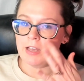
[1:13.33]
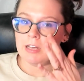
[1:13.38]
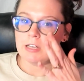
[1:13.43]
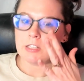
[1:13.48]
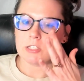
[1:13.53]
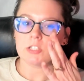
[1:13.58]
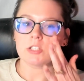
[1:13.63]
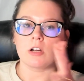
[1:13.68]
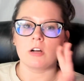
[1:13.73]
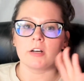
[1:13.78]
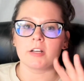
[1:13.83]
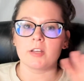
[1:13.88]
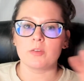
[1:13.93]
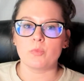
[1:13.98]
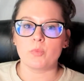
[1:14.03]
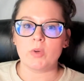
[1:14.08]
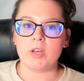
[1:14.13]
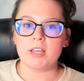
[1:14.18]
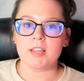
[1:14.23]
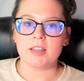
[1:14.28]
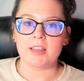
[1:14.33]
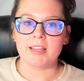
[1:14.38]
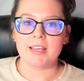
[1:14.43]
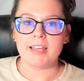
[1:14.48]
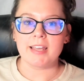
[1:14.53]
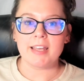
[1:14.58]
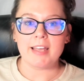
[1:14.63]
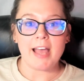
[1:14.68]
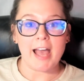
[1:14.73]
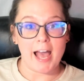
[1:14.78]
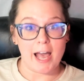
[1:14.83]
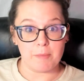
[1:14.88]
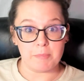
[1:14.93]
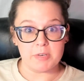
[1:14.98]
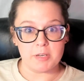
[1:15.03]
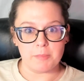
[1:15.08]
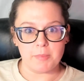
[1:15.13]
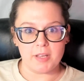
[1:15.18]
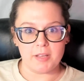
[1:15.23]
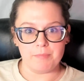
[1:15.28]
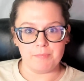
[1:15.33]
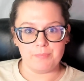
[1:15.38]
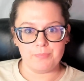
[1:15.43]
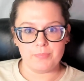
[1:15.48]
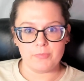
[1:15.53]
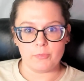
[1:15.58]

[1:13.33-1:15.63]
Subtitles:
starting with the abdomen,